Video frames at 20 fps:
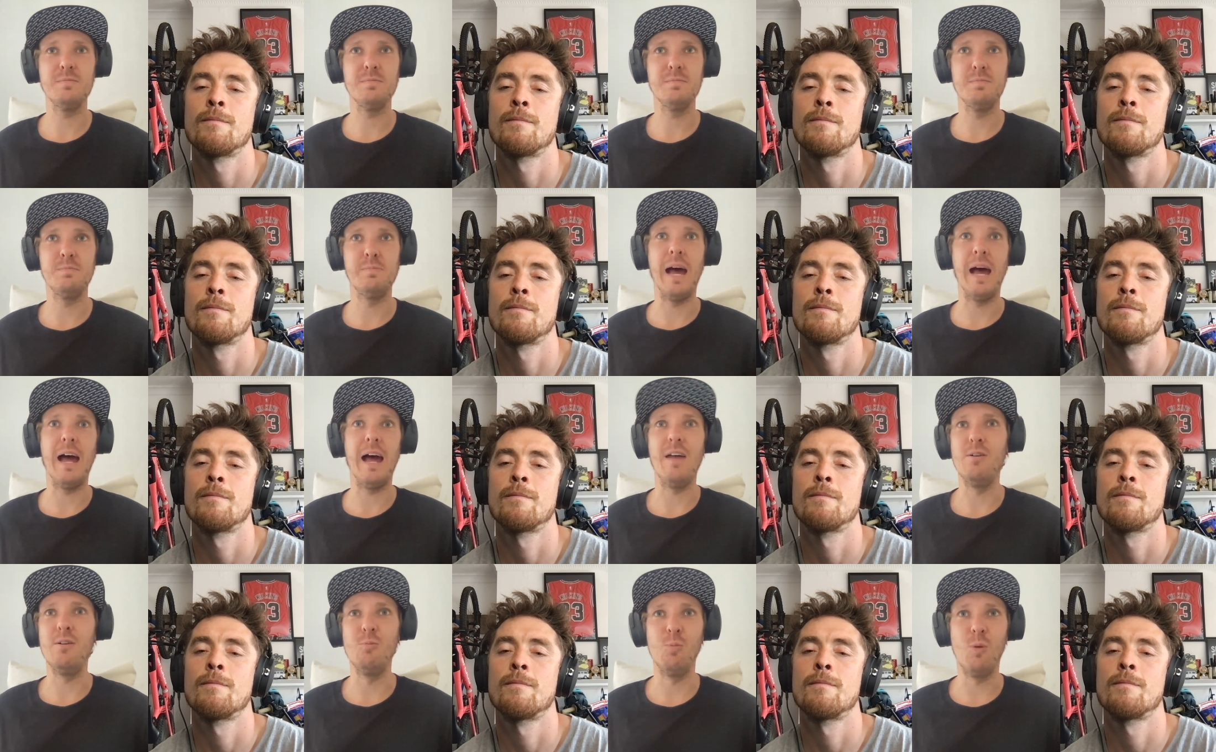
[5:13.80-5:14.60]
Speaker 1: better
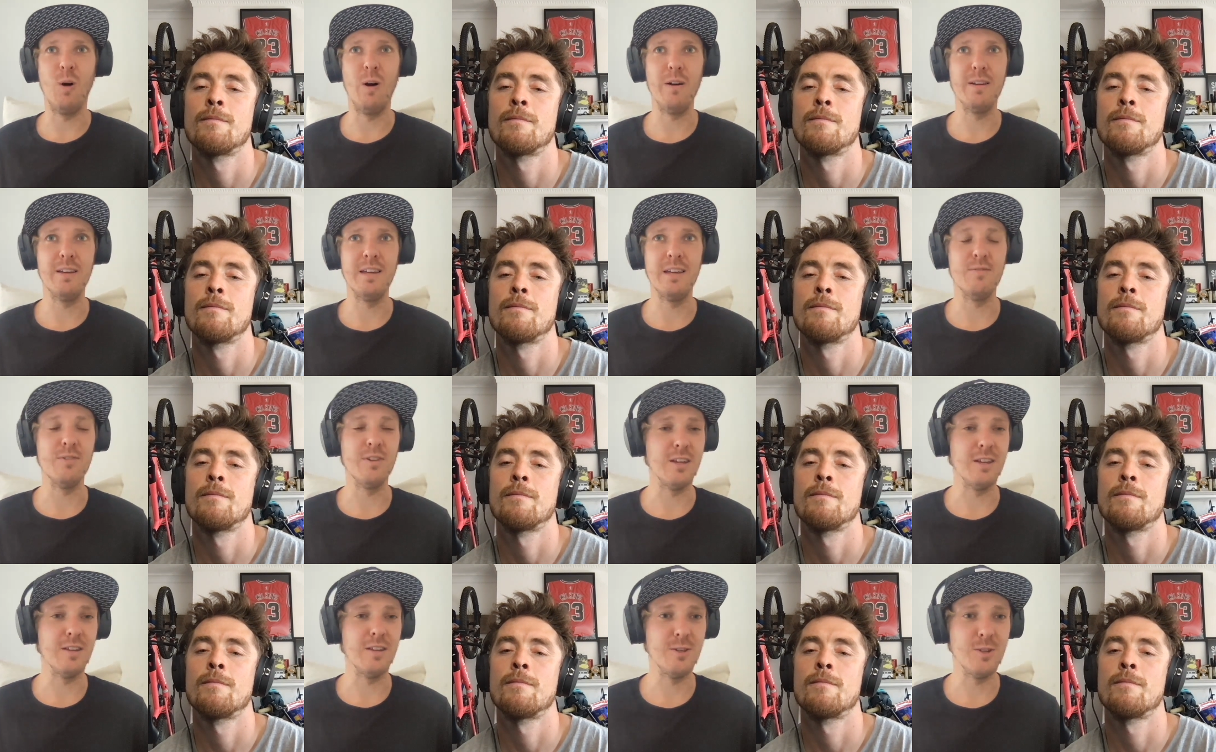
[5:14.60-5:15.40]
than what even
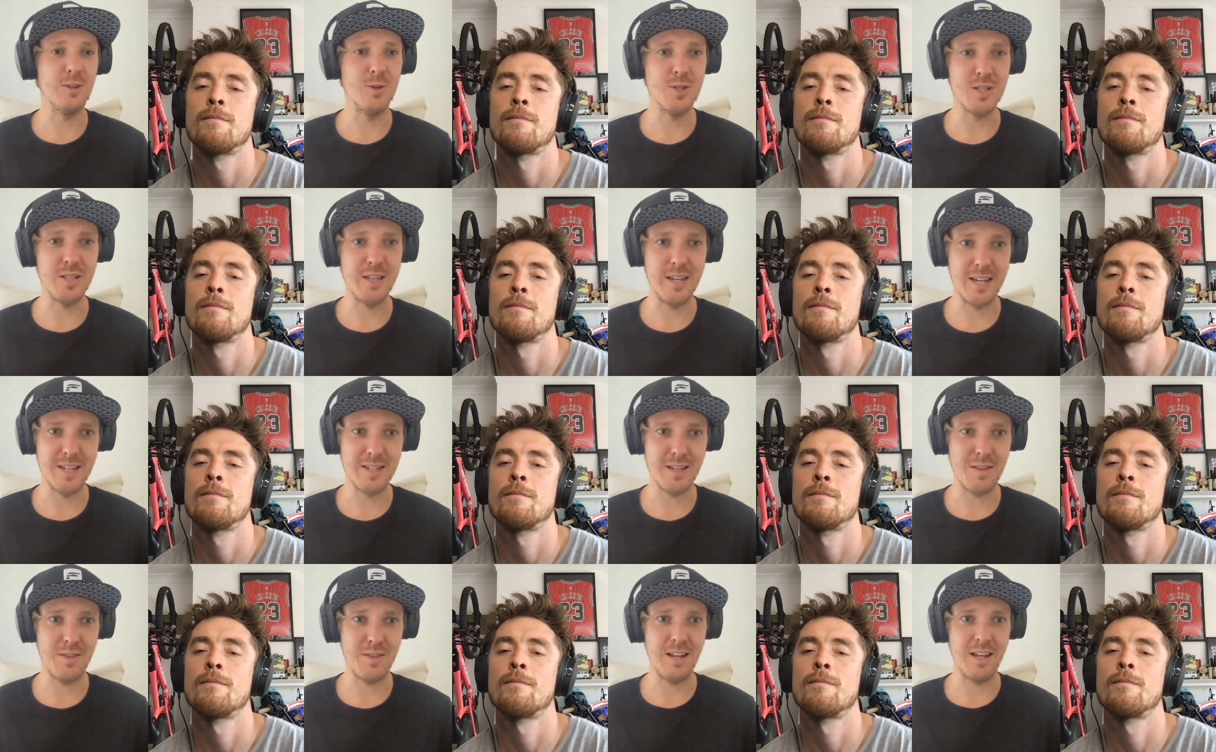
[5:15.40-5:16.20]
it usually is,
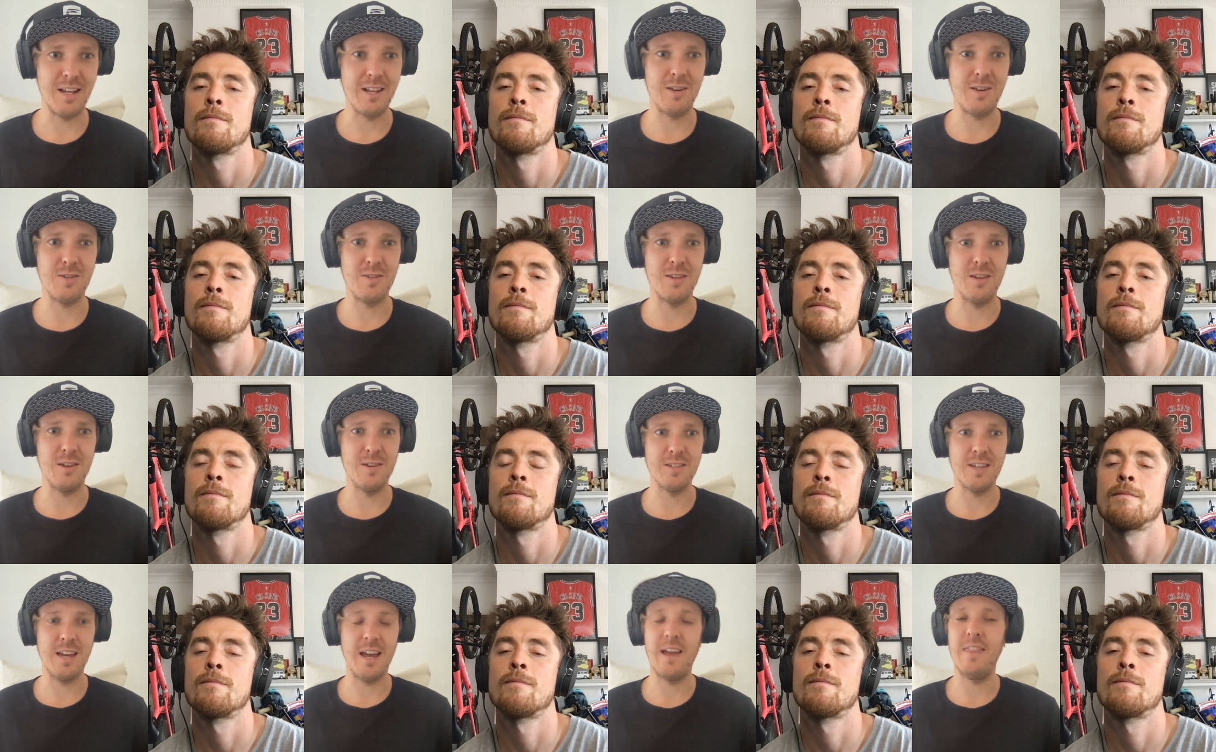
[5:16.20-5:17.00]
I think, because you're
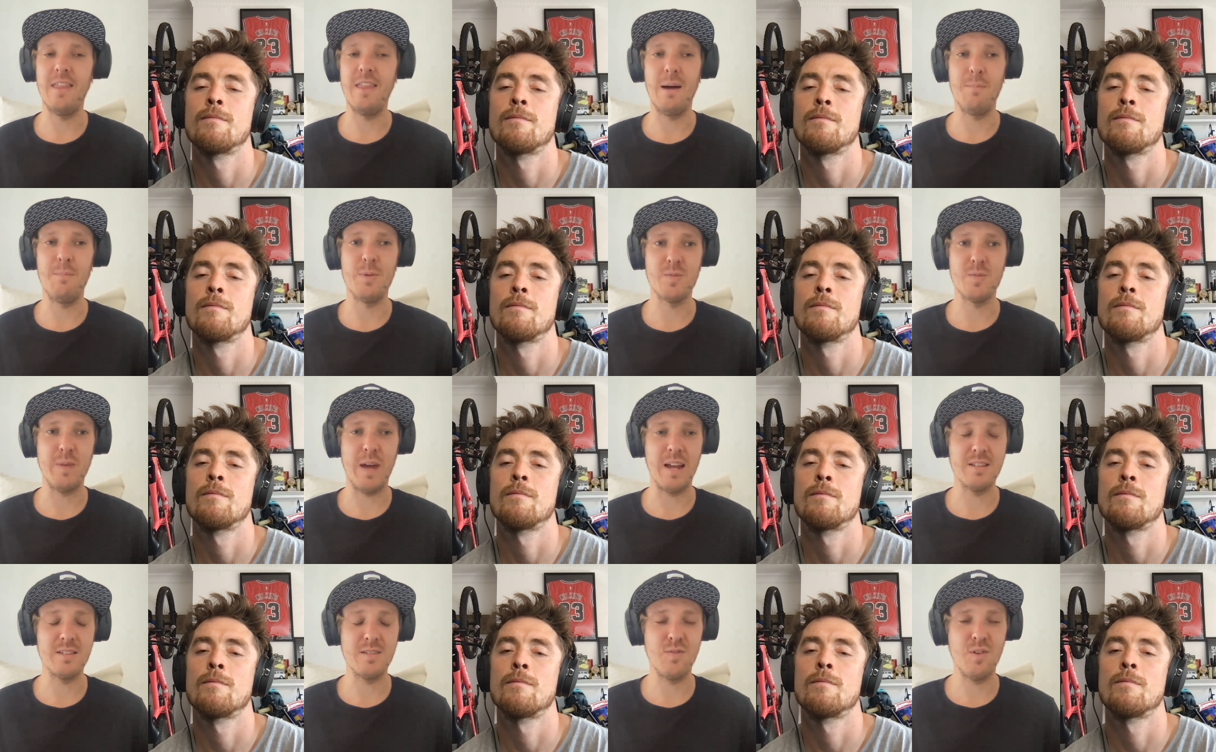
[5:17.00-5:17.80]
just getting that
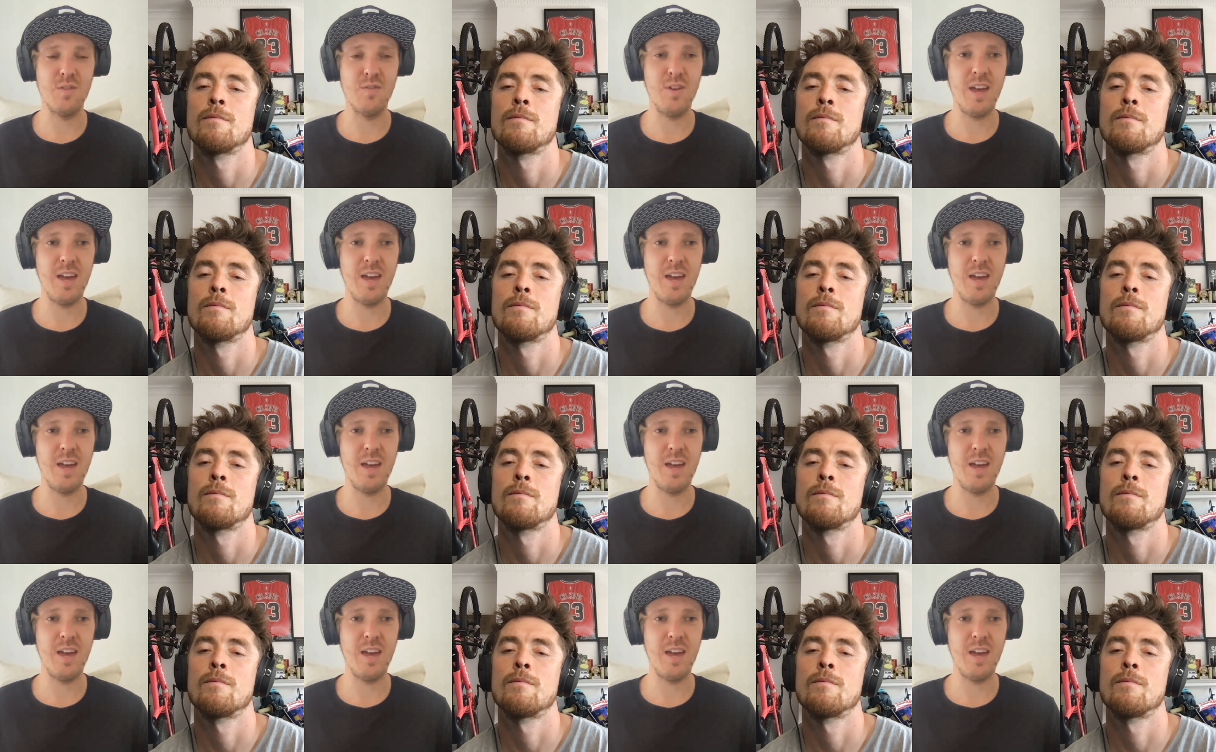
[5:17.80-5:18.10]
perspective of it,